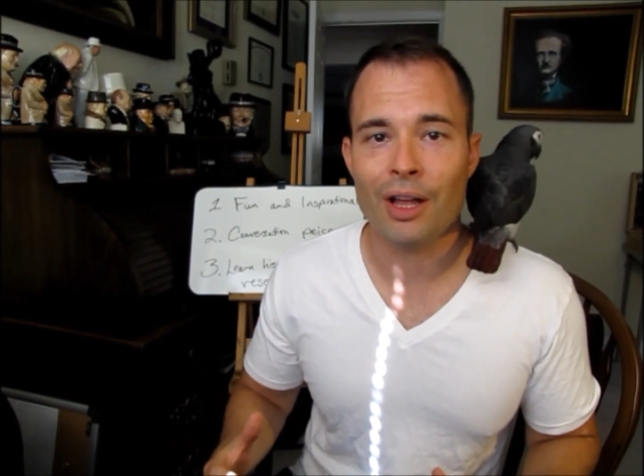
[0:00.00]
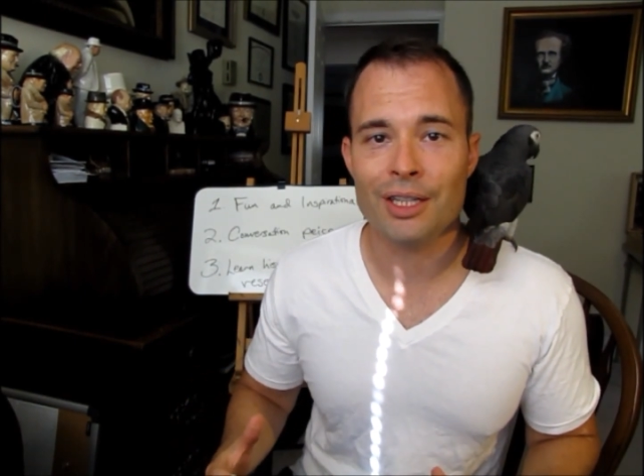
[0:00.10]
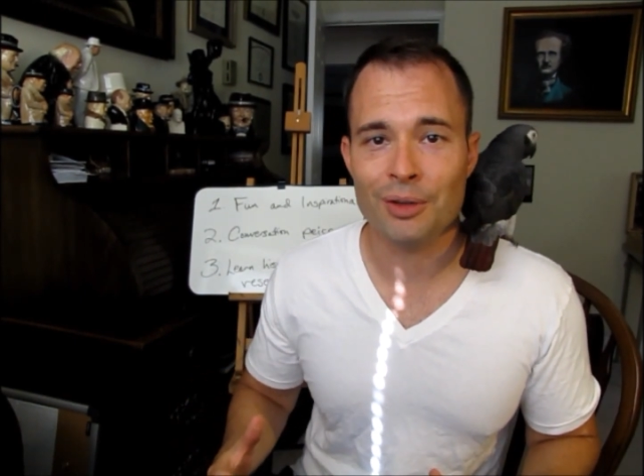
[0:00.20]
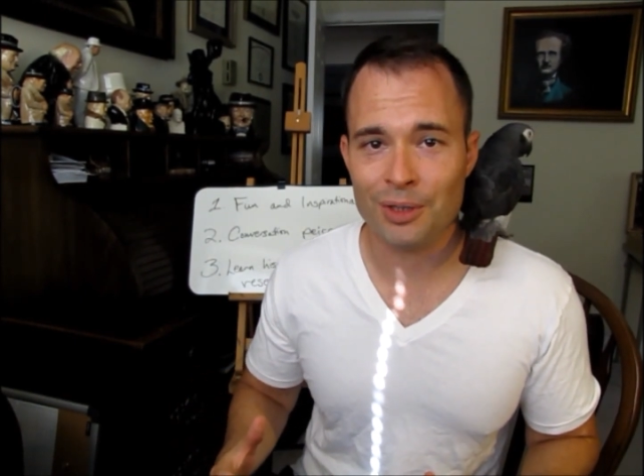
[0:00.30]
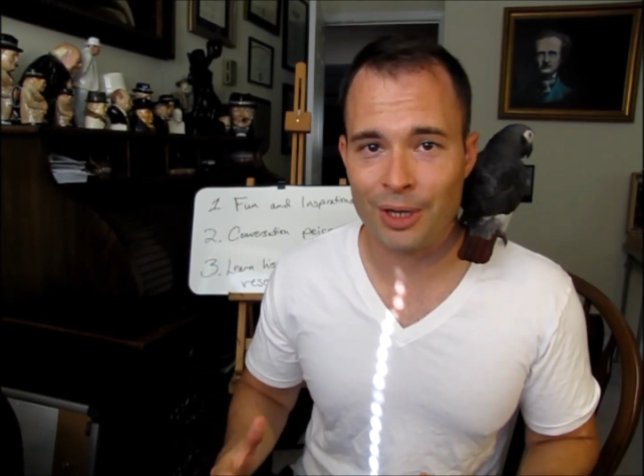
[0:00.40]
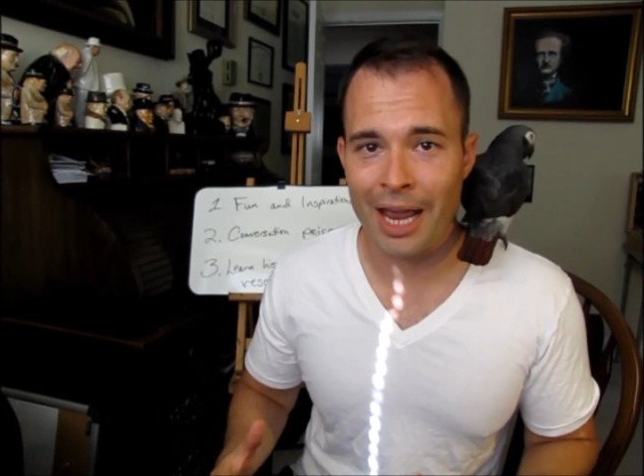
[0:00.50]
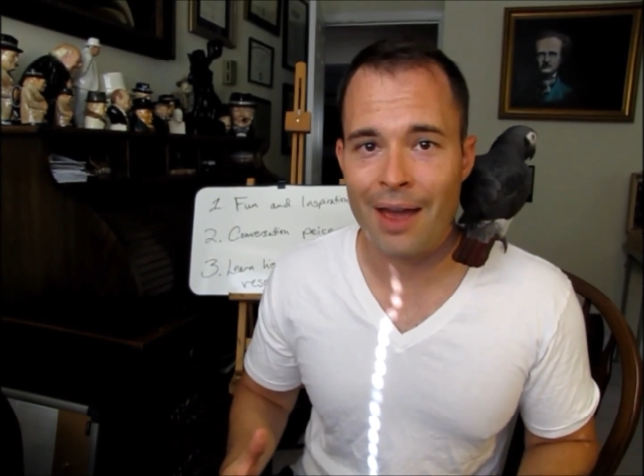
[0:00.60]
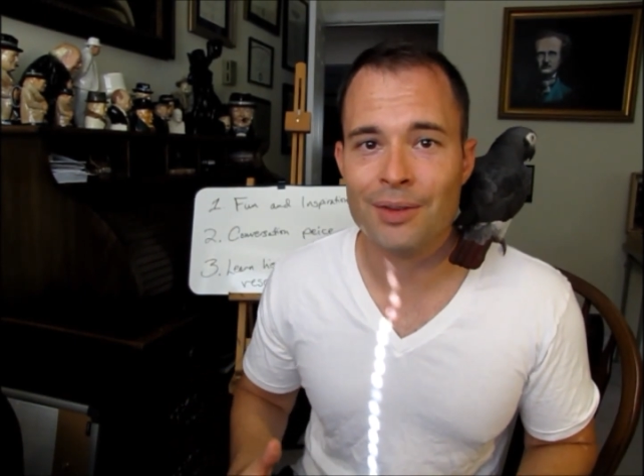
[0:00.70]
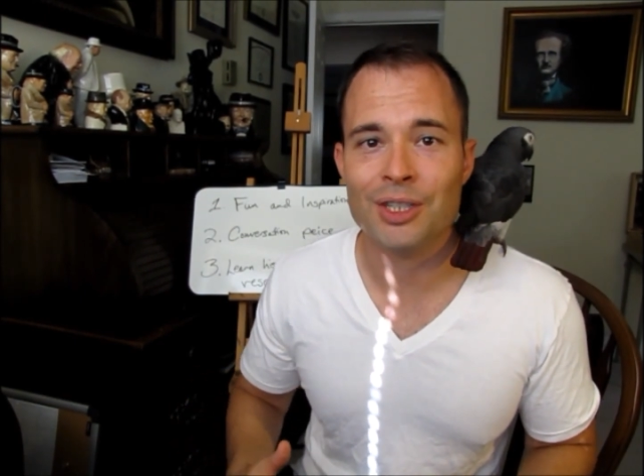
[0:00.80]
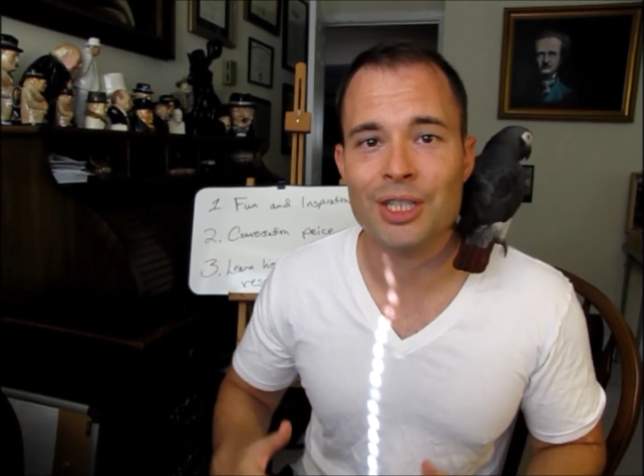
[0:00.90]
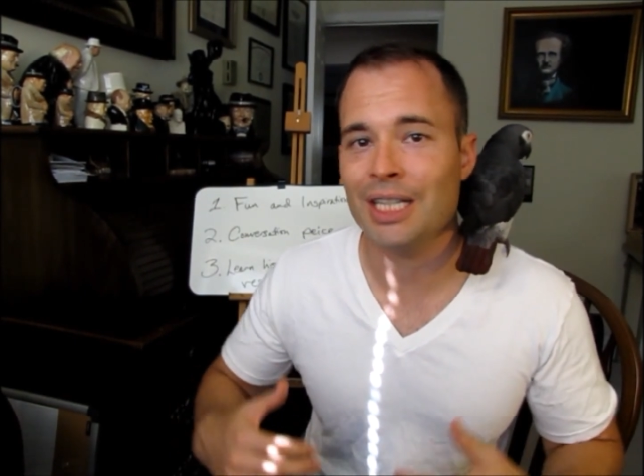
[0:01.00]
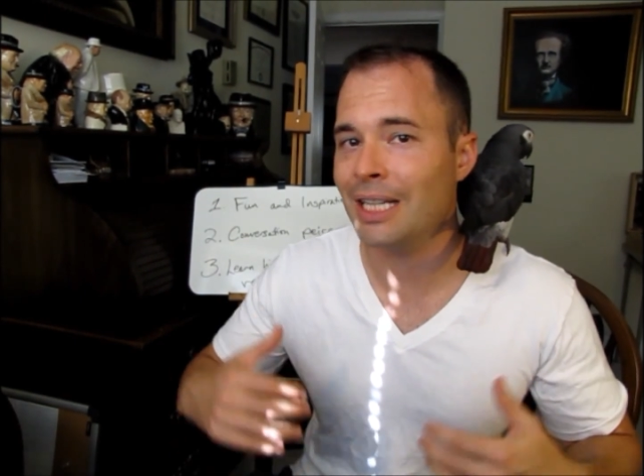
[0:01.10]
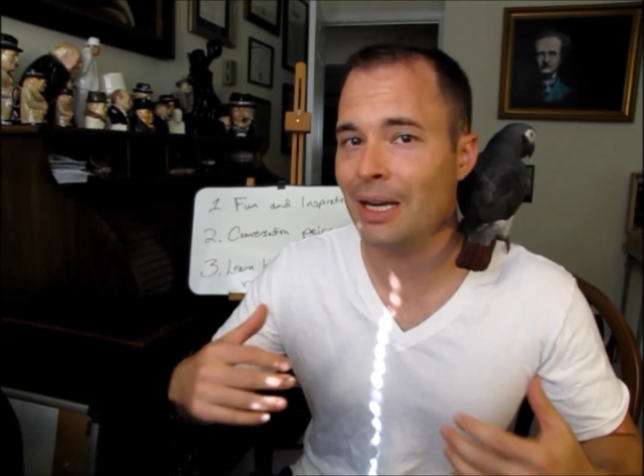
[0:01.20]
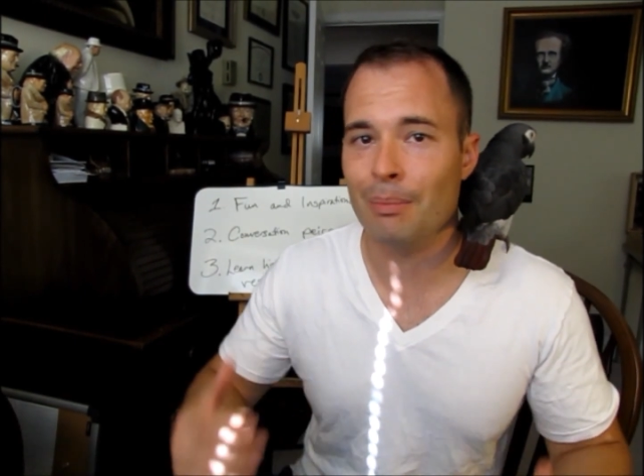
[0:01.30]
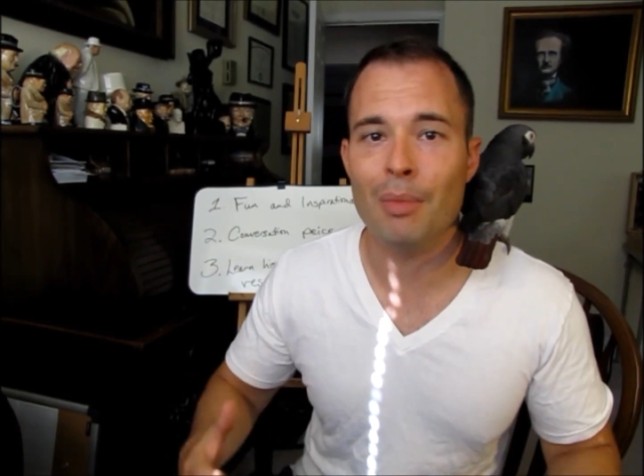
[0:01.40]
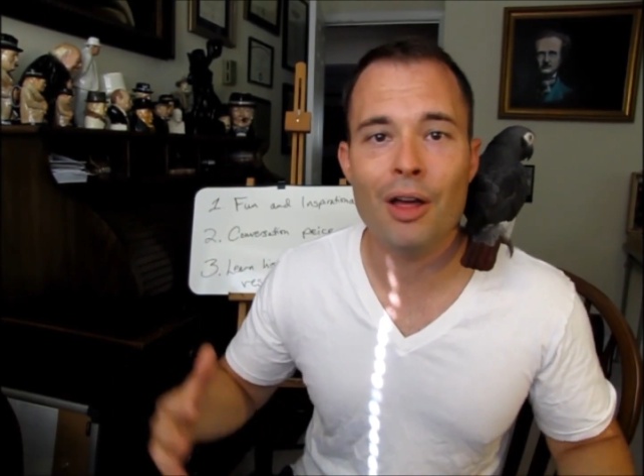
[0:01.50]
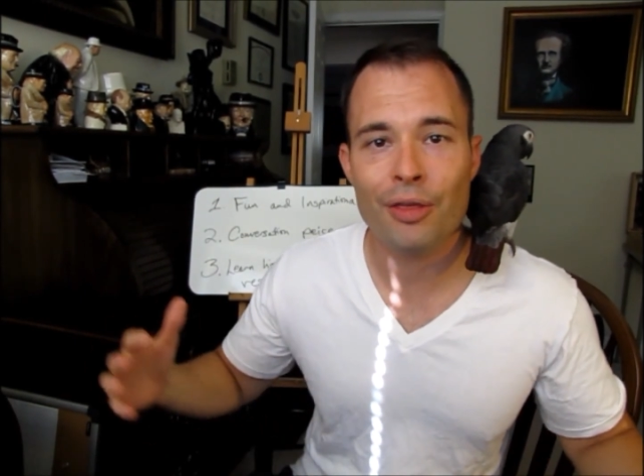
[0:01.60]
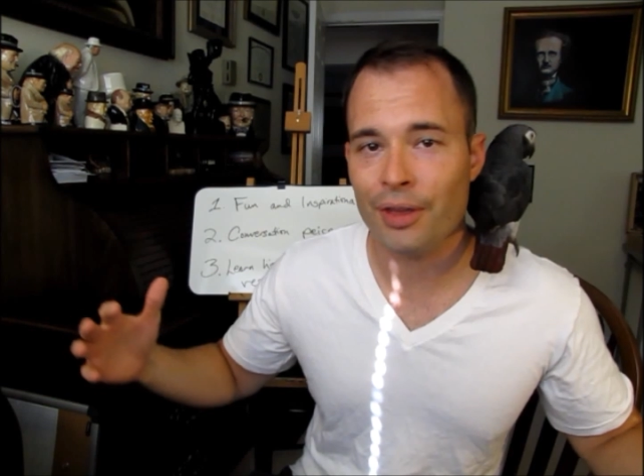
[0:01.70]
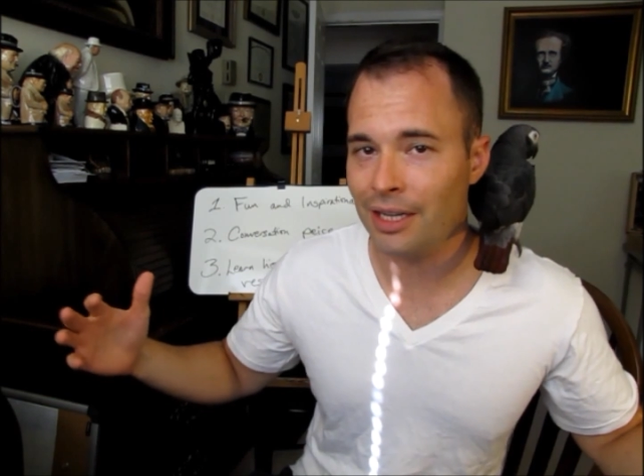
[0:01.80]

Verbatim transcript: relatives that you haven't seen in a month,